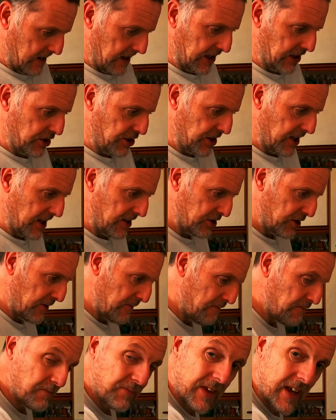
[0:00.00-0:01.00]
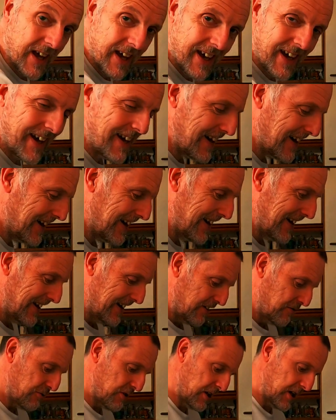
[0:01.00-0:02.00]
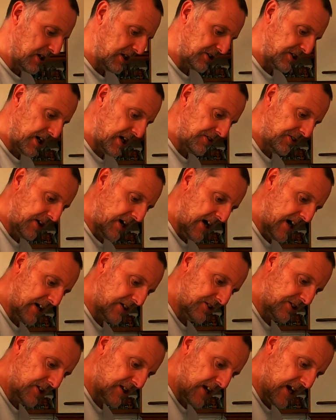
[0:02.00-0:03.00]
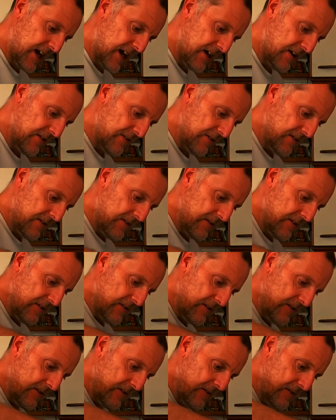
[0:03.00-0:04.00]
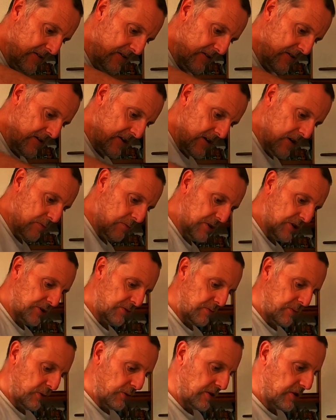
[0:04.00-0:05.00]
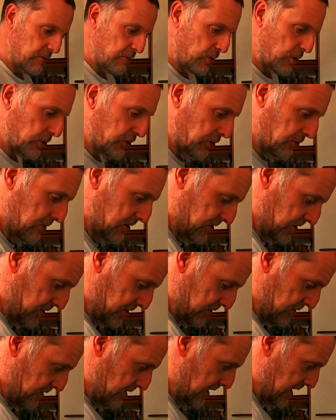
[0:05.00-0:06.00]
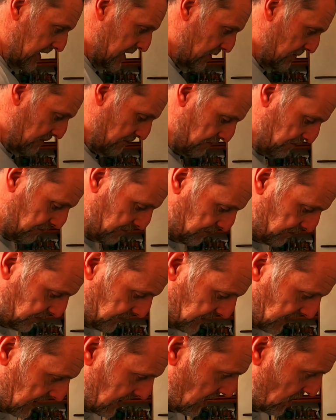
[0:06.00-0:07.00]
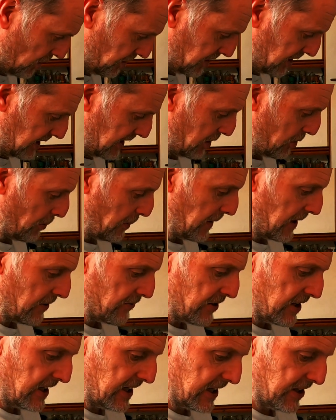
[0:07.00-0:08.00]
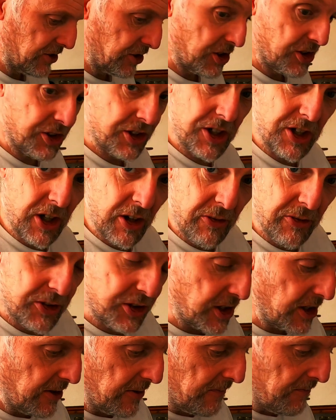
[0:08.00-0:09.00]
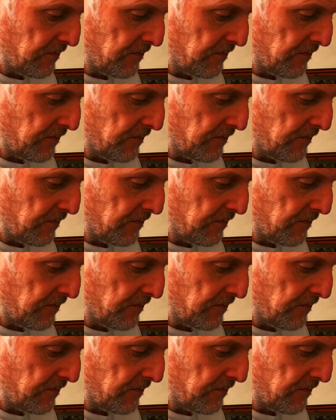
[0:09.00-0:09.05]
He says. Right, let's add that to there. A bit of boiling water we did earlier. Only a little bit really, just enough to